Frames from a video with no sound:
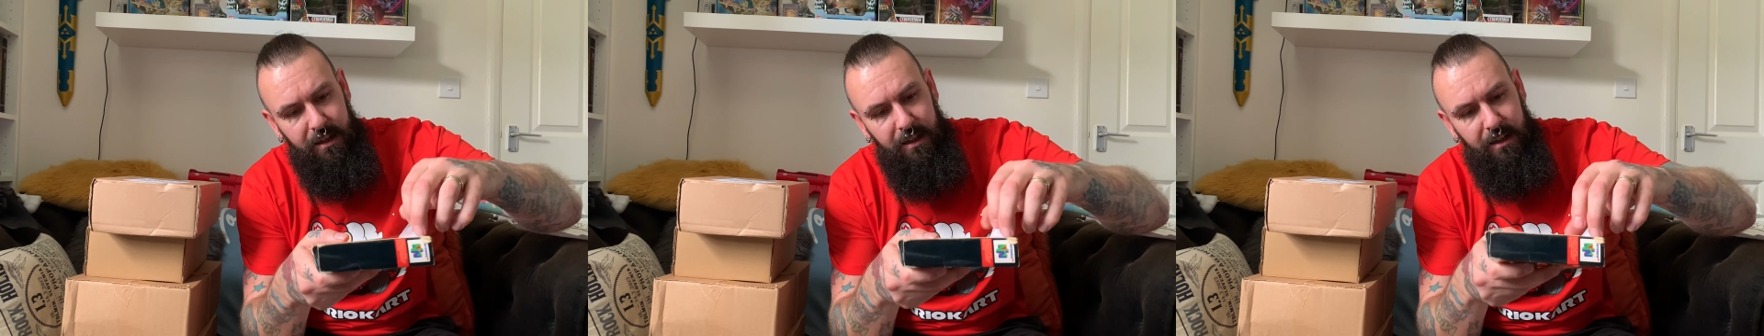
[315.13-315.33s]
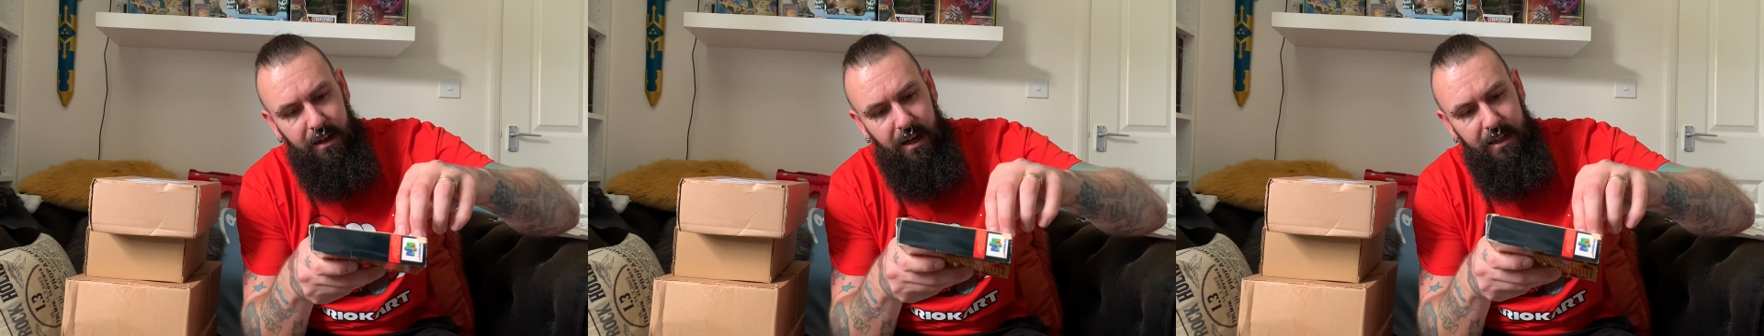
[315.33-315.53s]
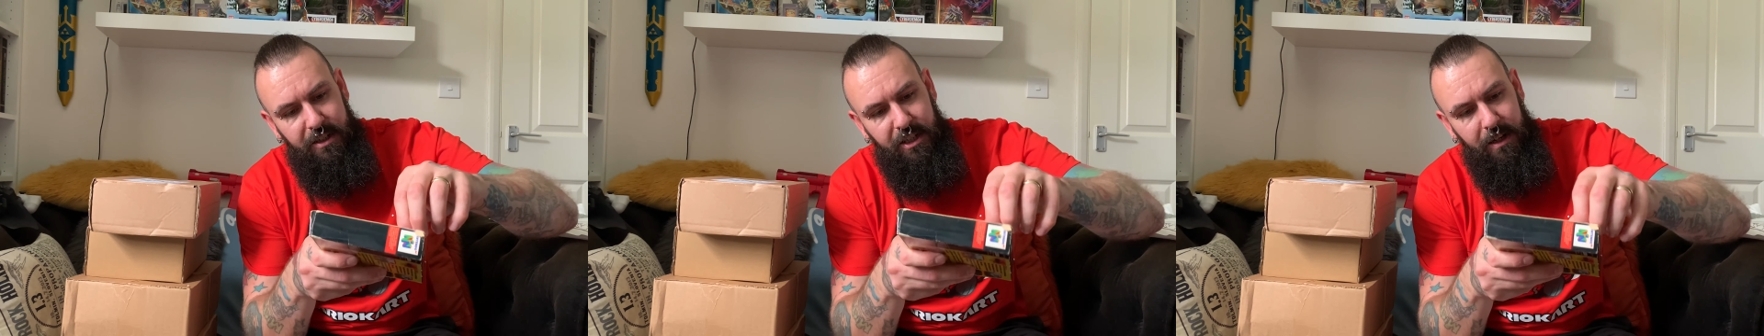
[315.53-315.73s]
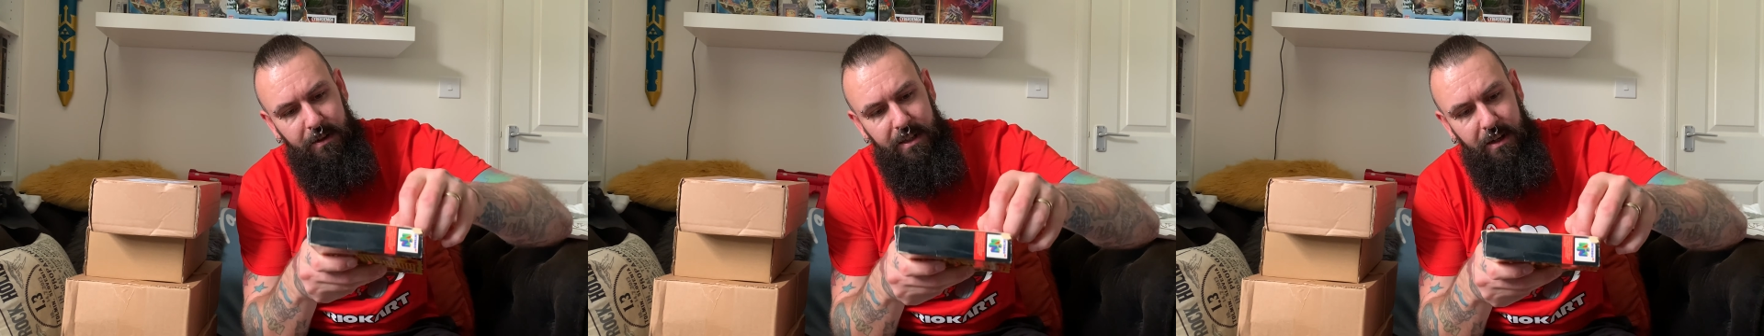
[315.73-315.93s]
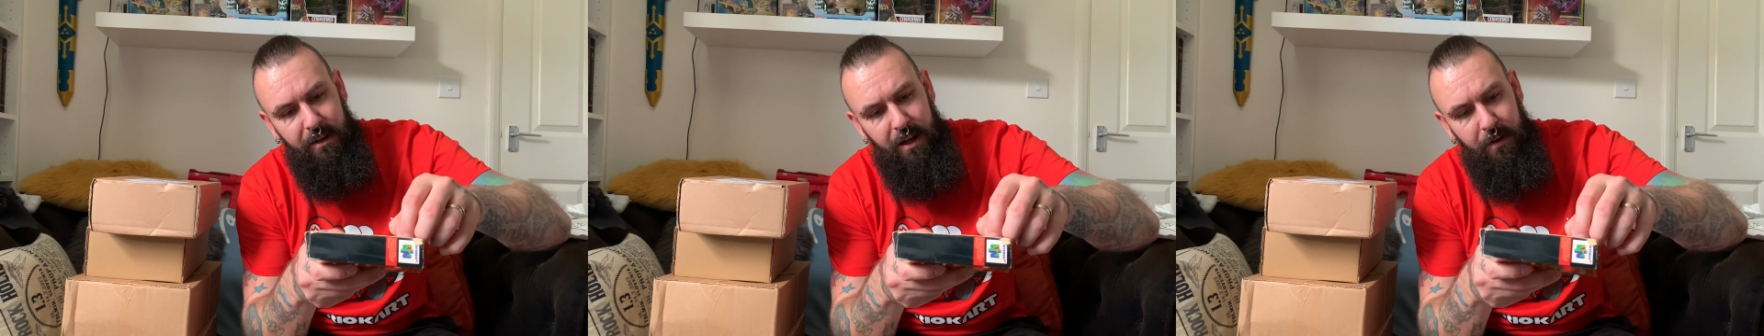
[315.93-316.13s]
I really
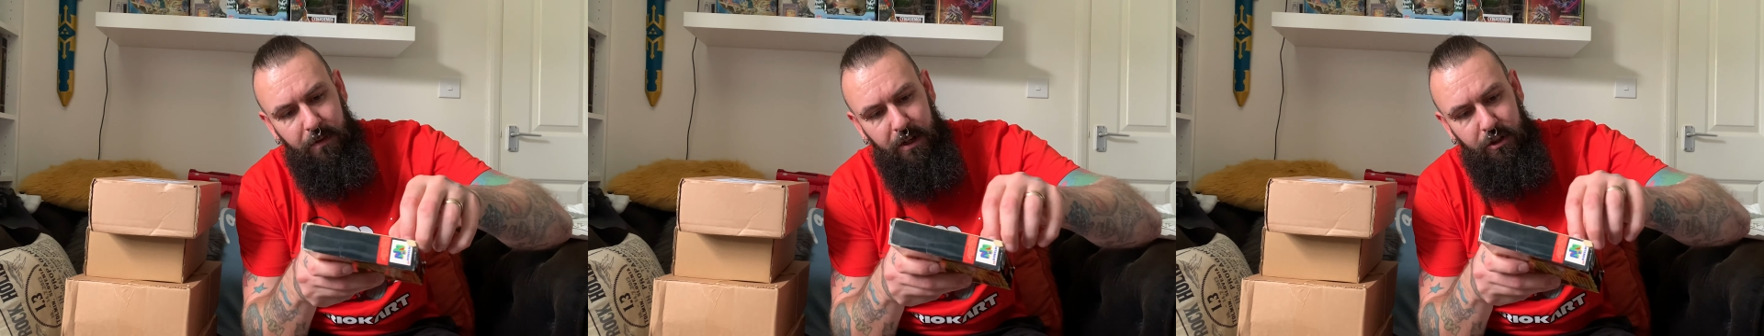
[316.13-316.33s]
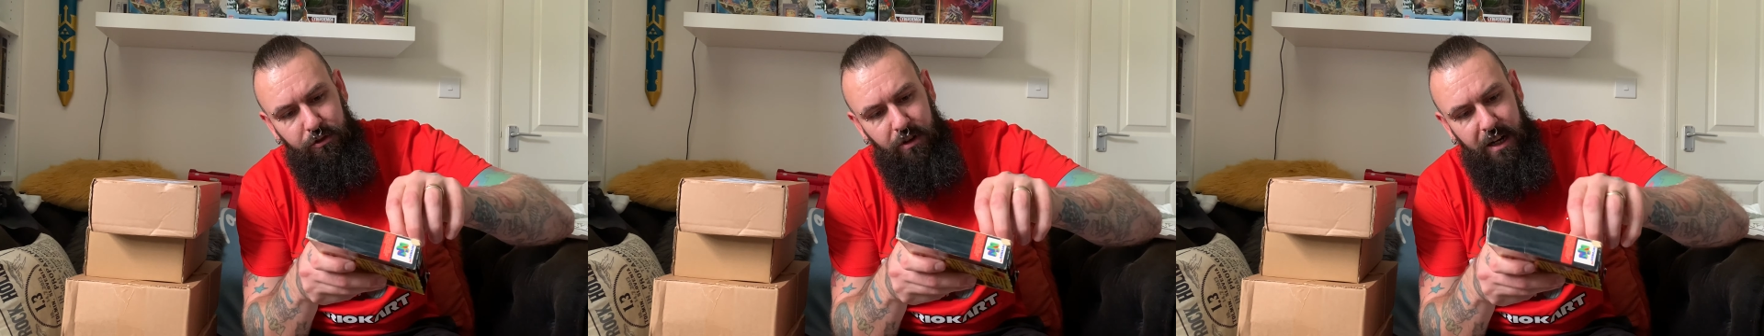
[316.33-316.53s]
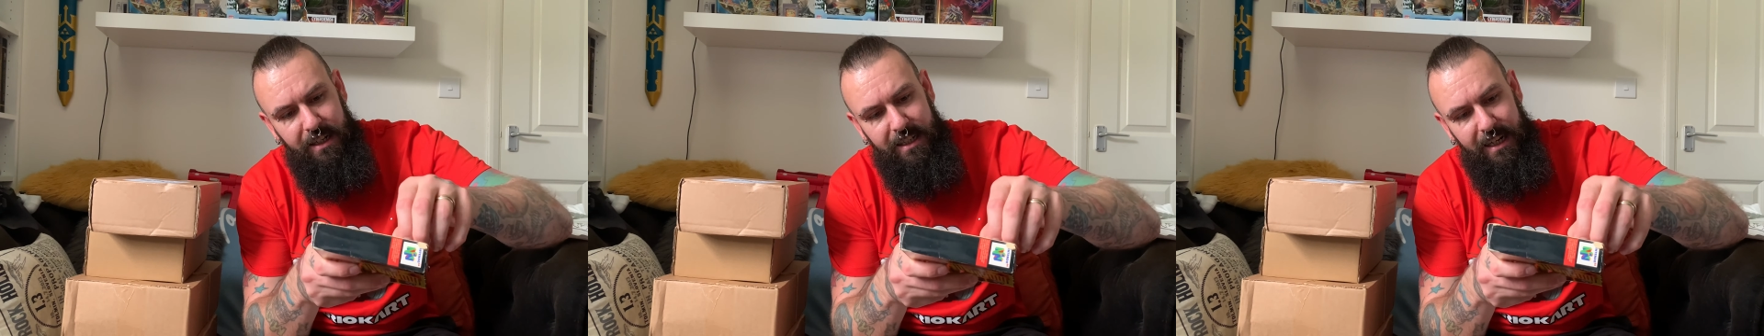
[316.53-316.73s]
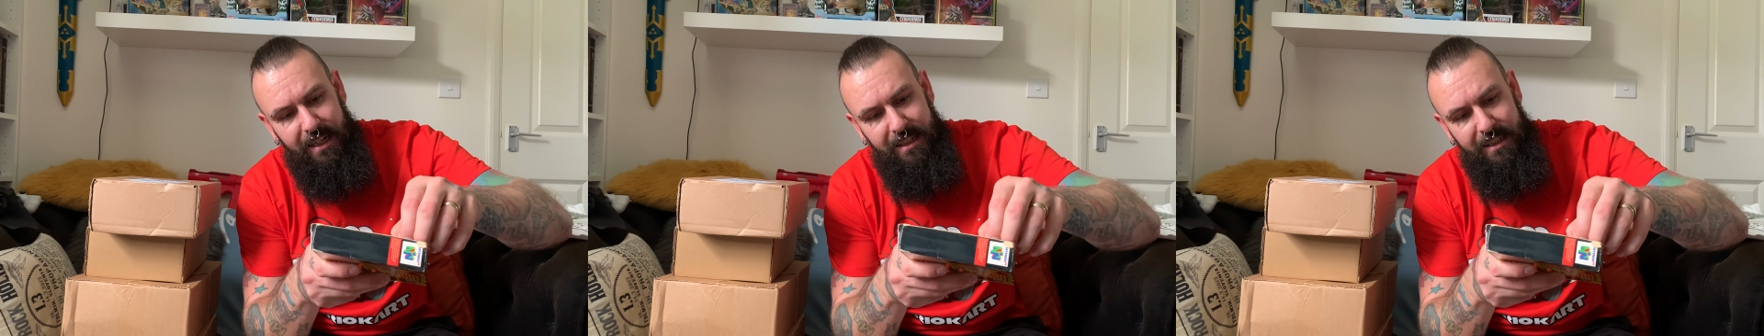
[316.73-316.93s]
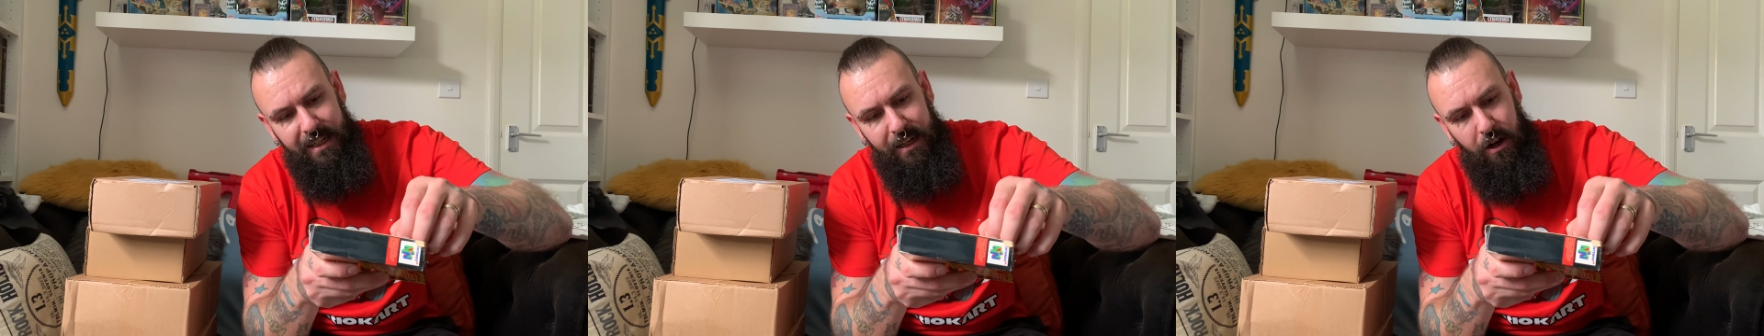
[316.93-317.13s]
don't know if I'd try and take that
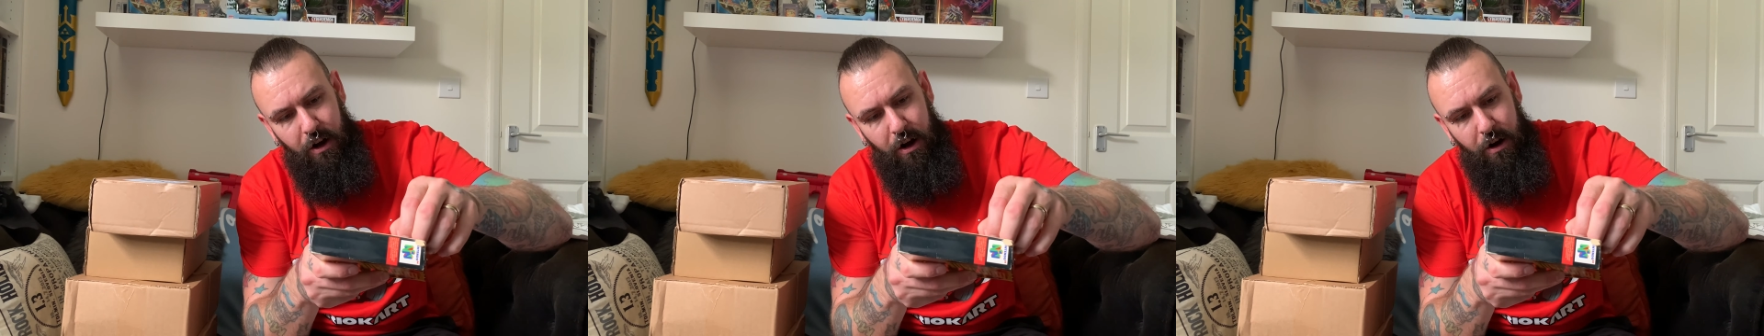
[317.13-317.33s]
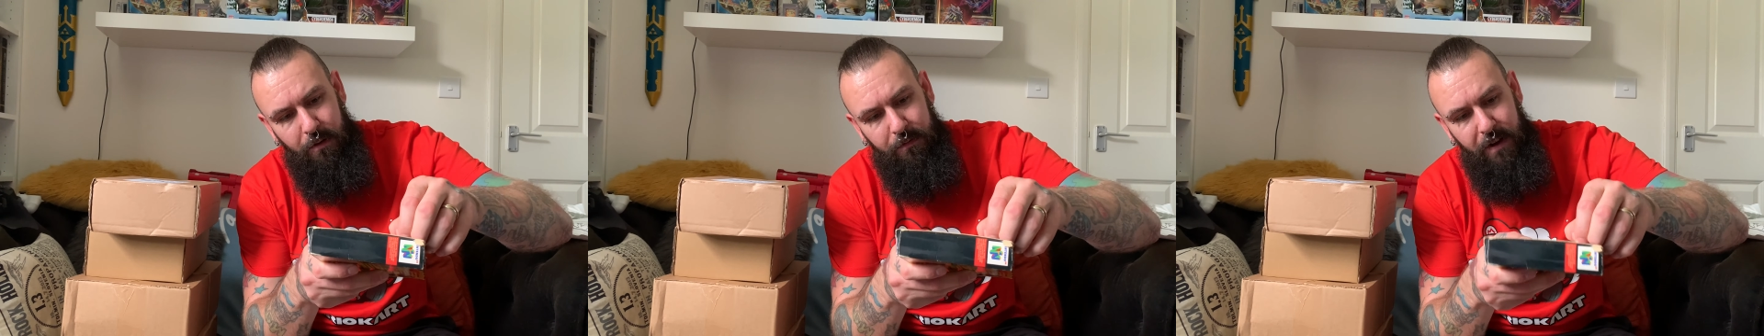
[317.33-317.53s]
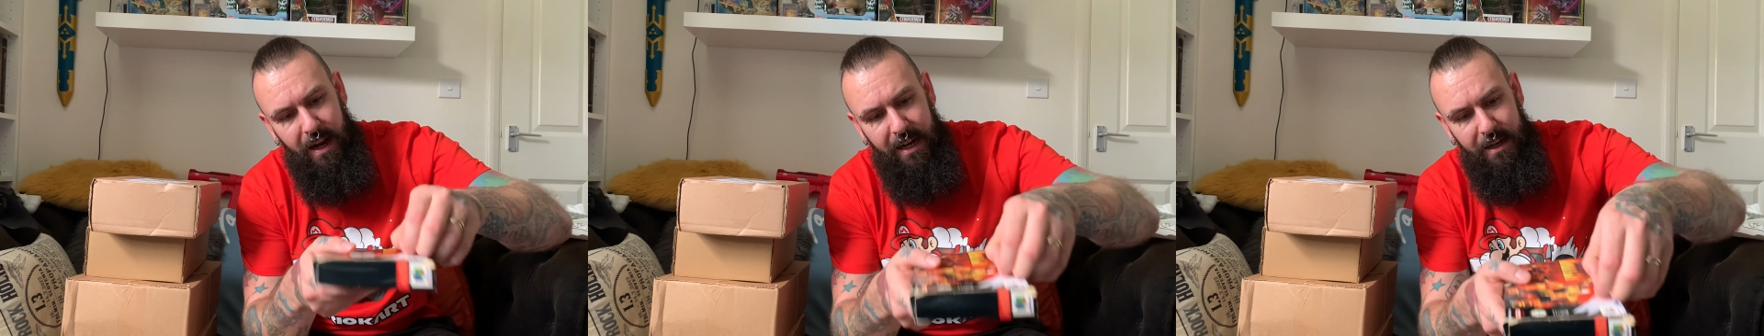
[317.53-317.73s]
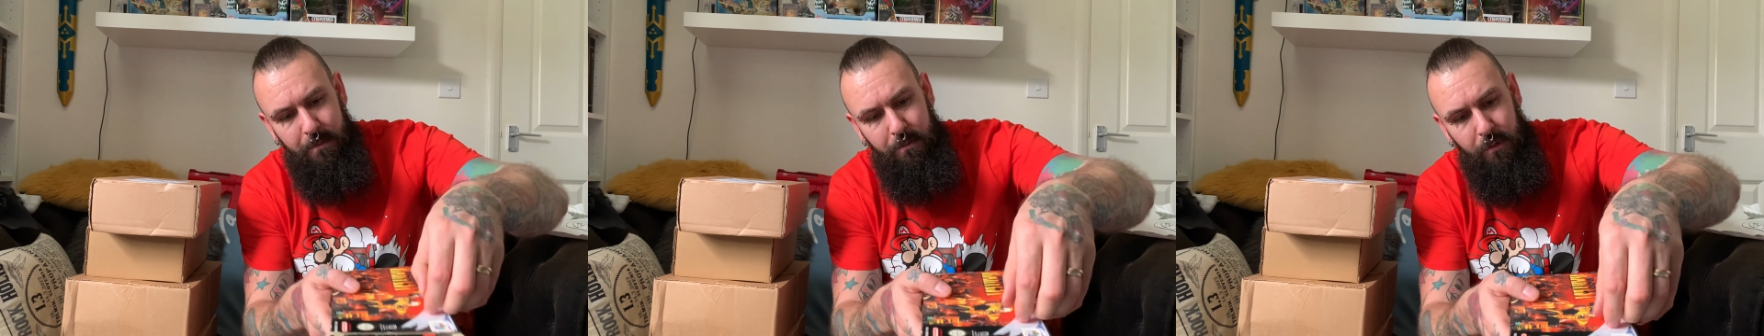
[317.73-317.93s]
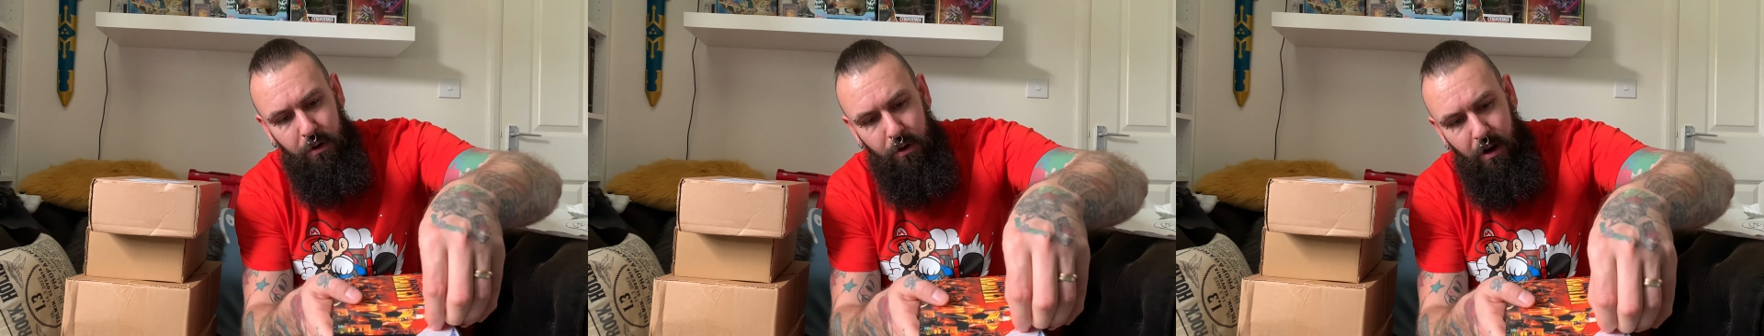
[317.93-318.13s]
sticker off
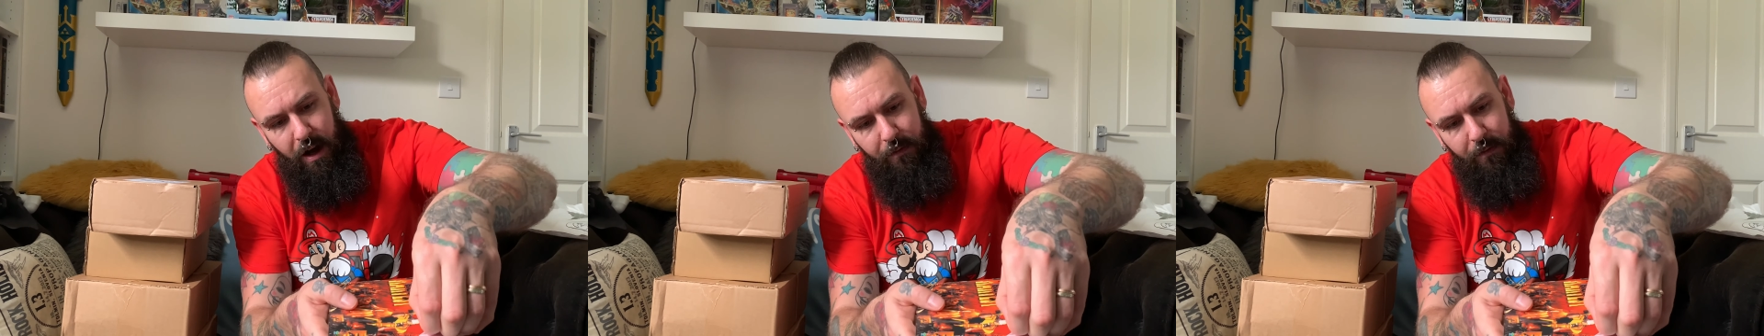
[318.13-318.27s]
anymore.